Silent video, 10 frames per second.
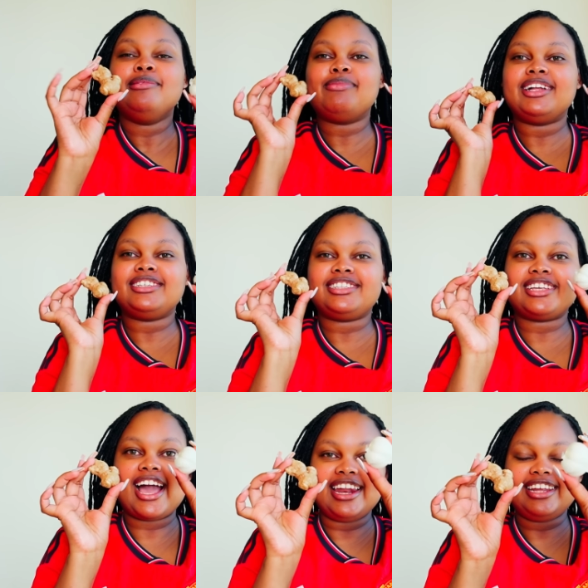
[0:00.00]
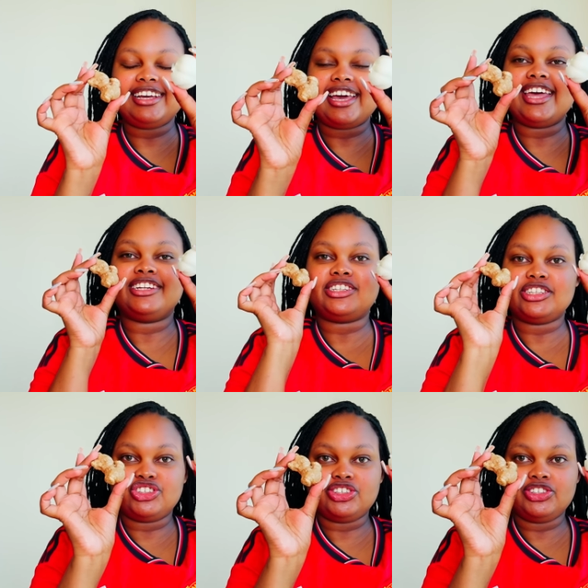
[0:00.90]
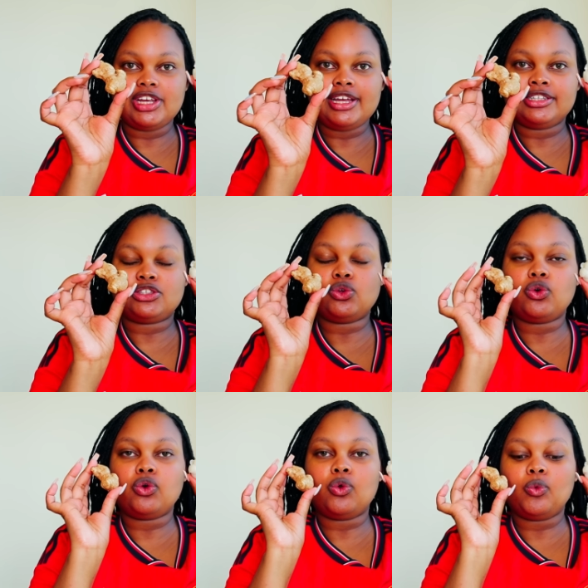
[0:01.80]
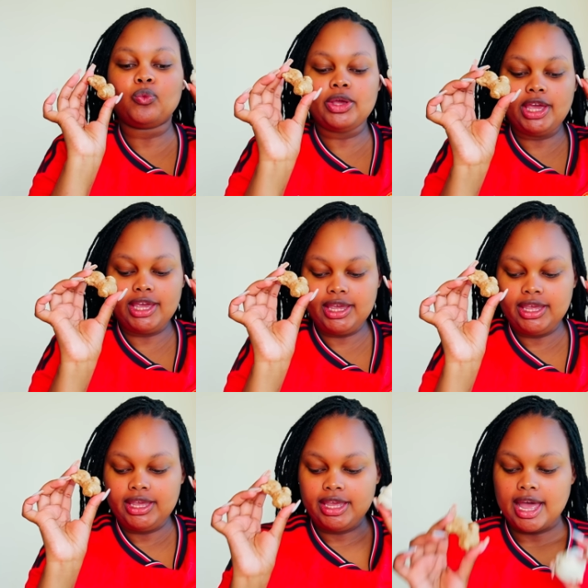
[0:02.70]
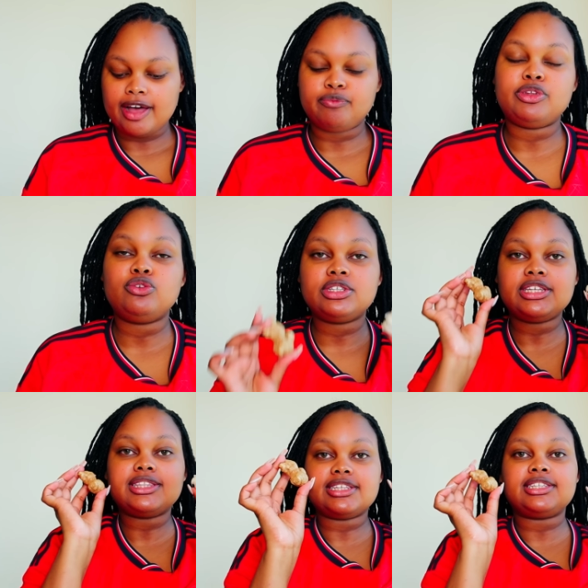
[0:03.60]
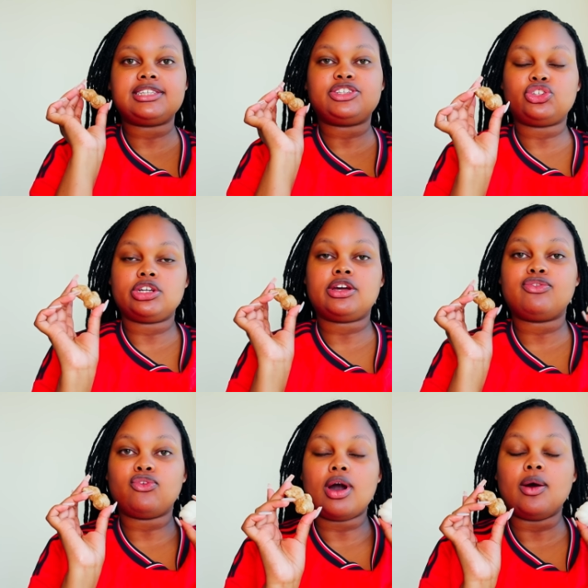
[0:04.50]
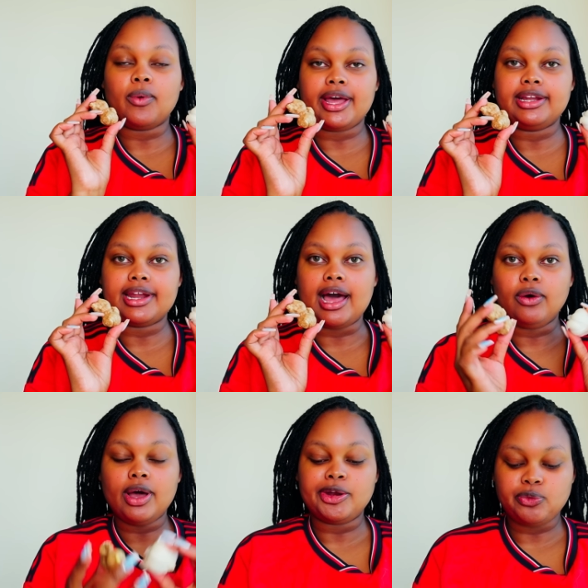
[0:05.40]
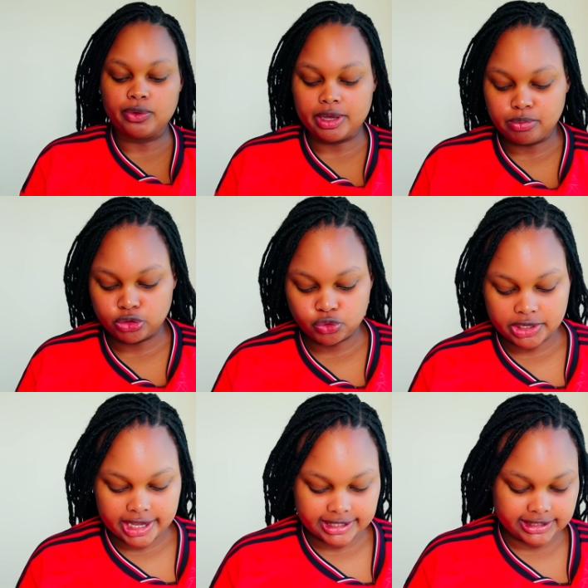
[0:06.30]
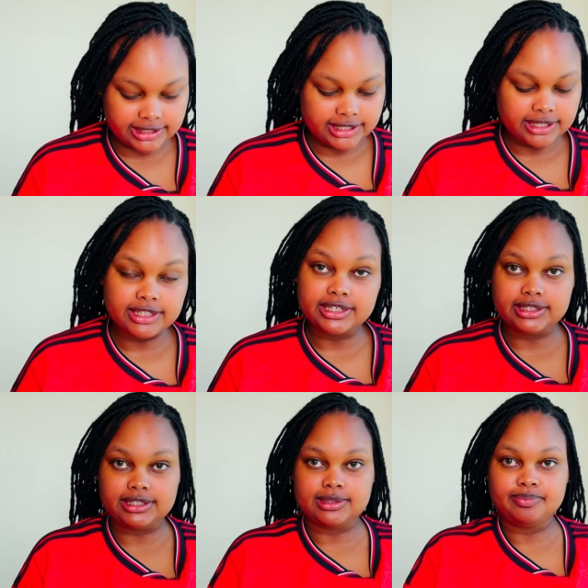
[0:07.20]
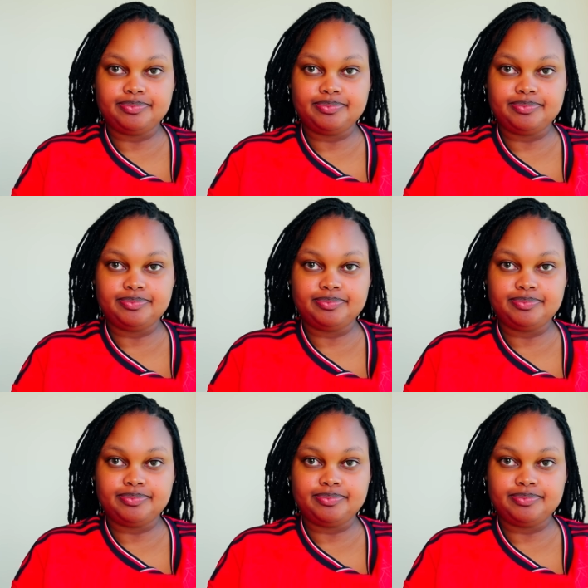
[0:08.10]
But it's garlic and ginger. So we have been using this trick for a while now, and we're able to get this.